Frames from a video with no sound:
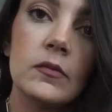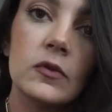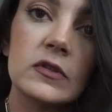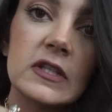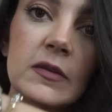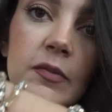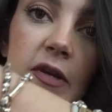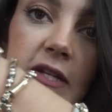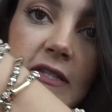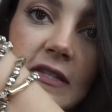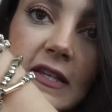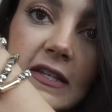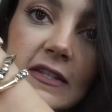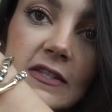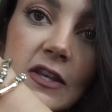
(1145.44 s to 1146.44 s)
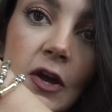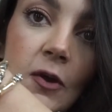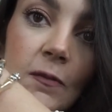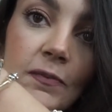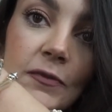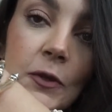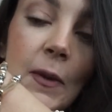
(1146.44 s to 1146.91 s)
multi-bracelet.
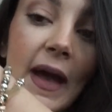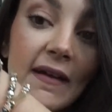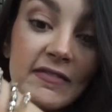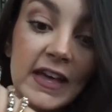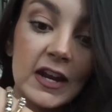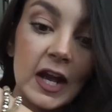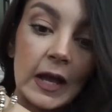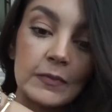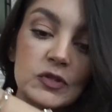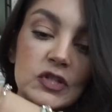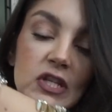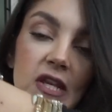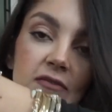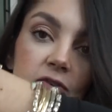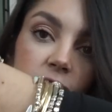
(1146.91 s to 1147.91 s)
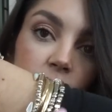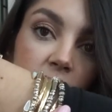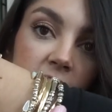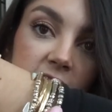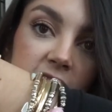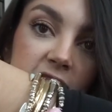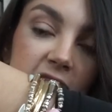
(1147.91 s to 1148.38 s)
So you have that option if you
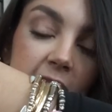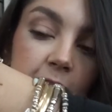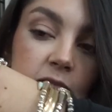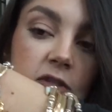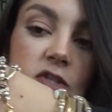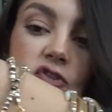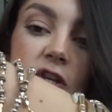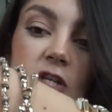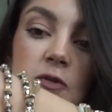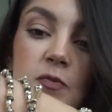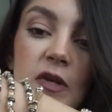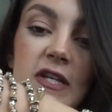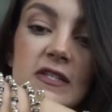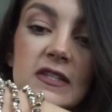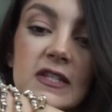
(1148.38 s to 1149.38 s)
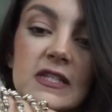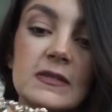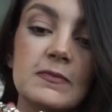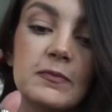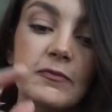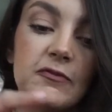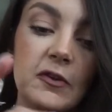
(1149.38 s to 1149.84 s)
wanted to skip the stretch bracelets.
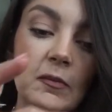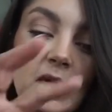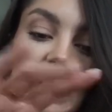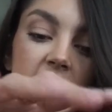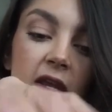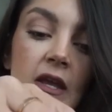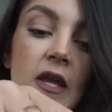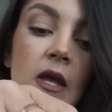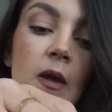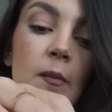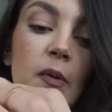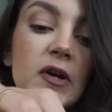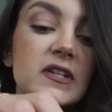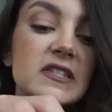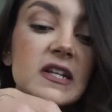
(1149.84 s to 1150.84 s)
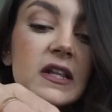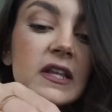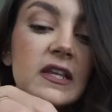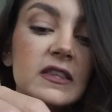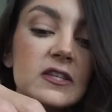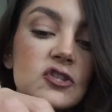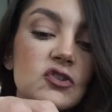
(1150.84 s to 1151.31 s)
For me,
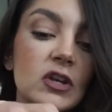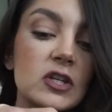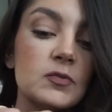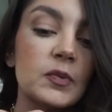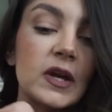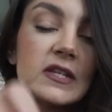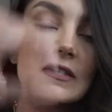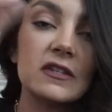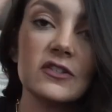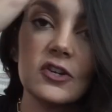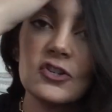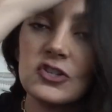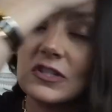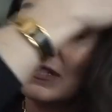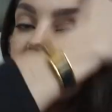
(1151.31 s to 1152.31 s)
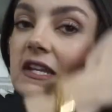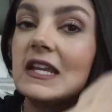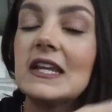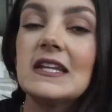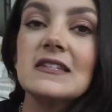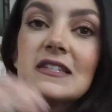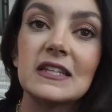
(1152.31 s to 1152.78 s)
personally, the stretch bracelets are just an
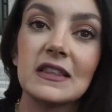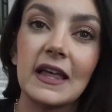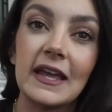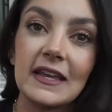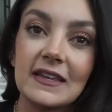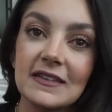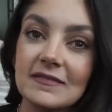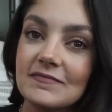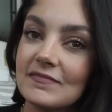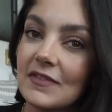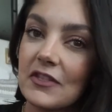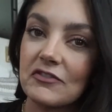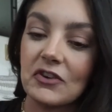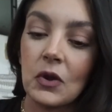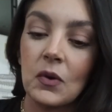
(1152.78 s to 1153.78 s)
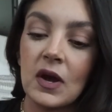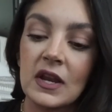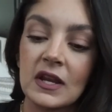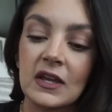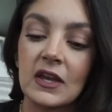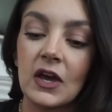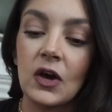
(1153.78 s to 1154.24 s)
easy like throw on
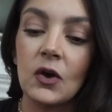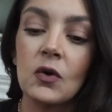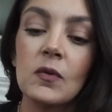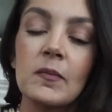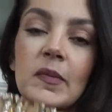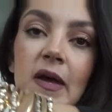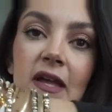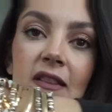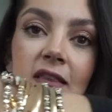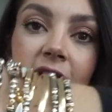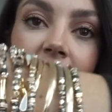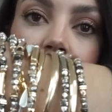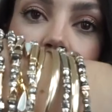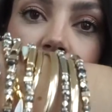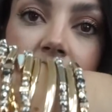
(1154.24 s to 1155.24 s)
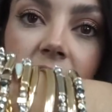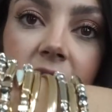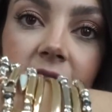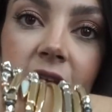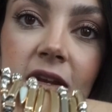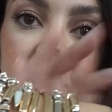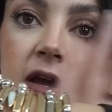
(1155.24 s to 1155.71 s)
and go, but look how
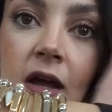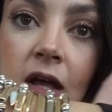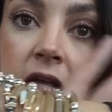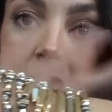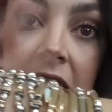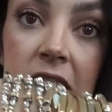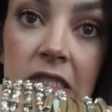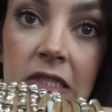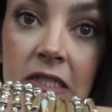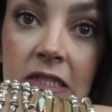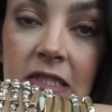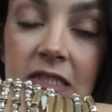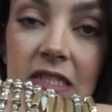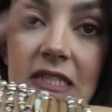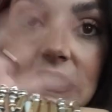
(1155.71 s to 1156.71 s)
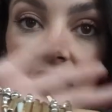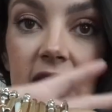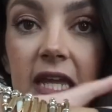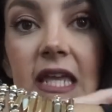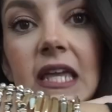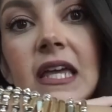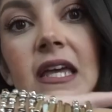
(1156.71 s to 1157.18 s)
pretty. It's
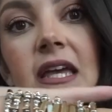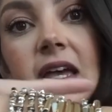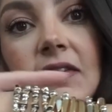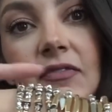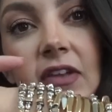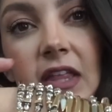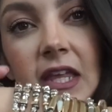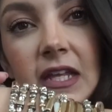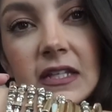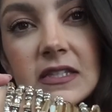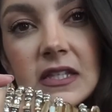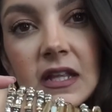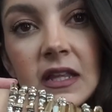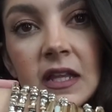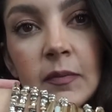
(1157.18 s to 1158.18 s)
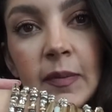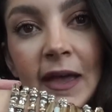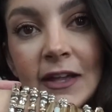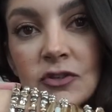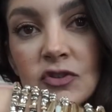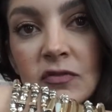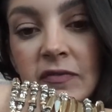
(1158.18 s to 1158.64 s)
like, I feel like it's
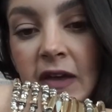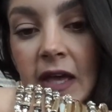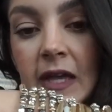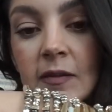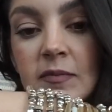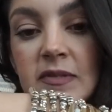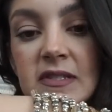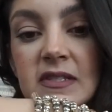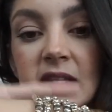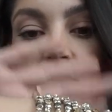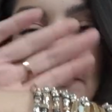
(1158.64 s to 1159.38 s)
Cleopatra vibes.